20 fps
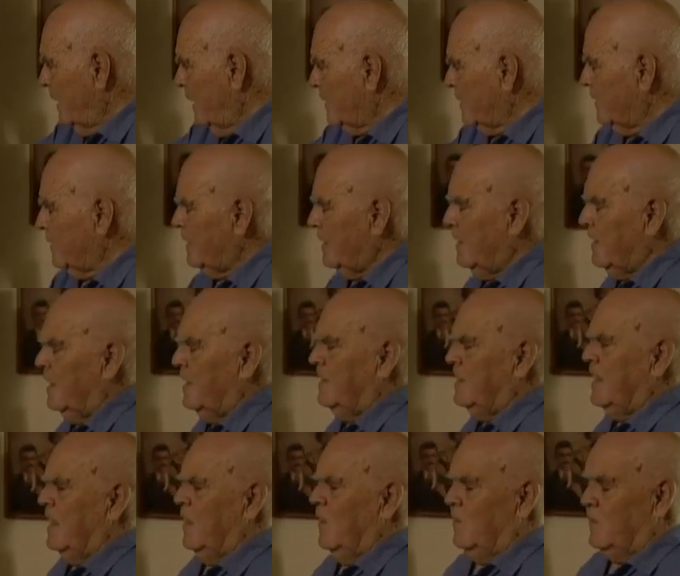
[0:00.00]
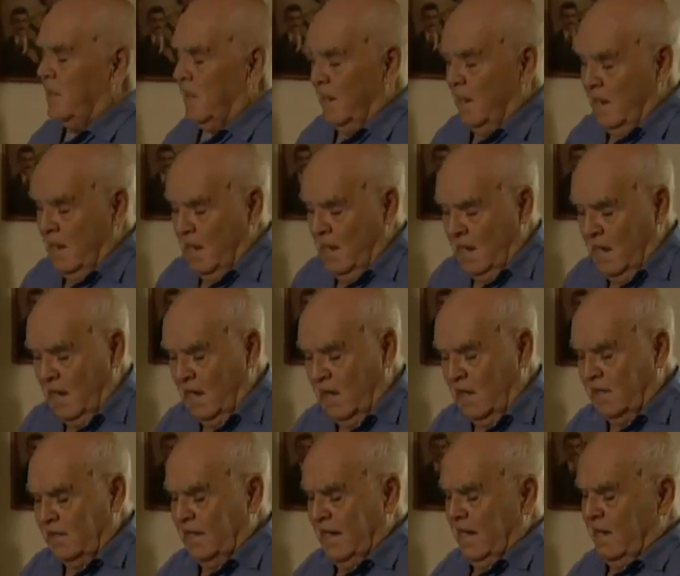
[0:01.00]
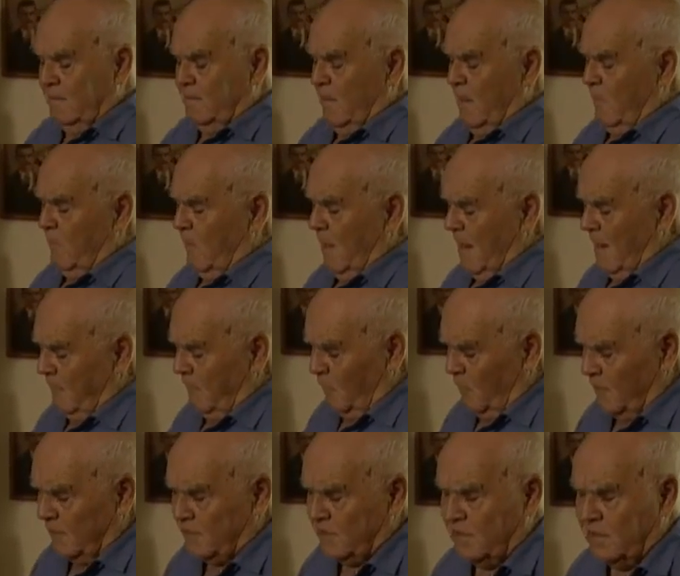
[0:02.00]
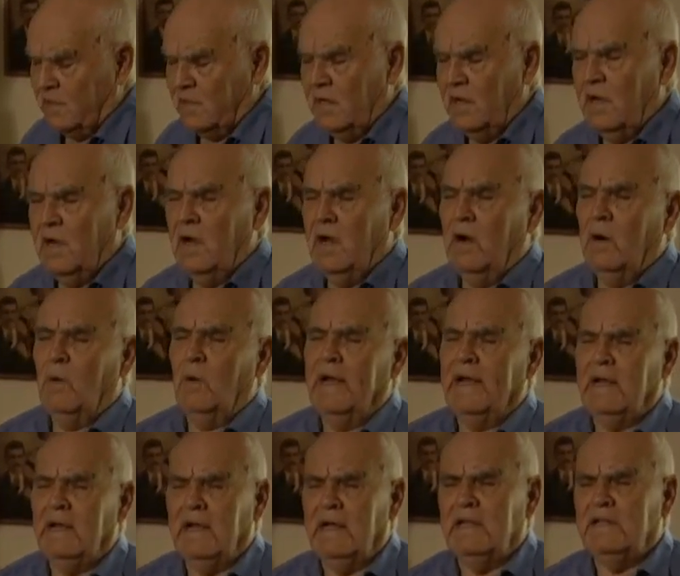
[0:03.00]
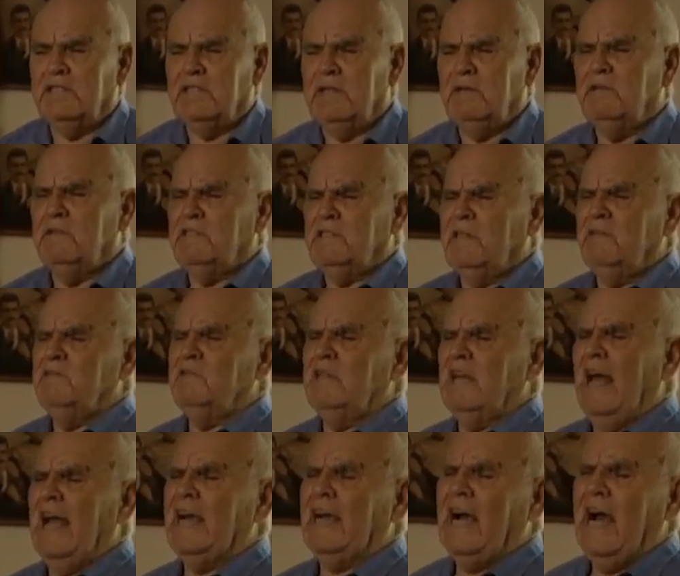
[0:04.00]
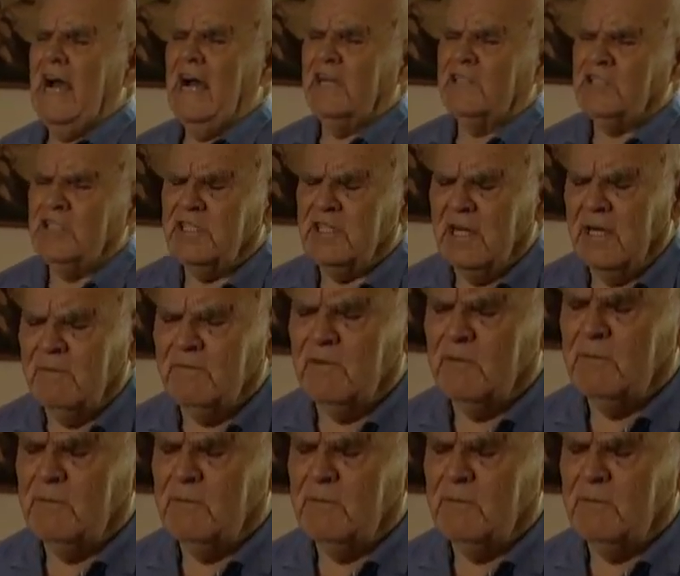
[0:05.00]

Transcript: About her death, yeah, okay. Her death, my wife worked in, we, she, she was like I, she come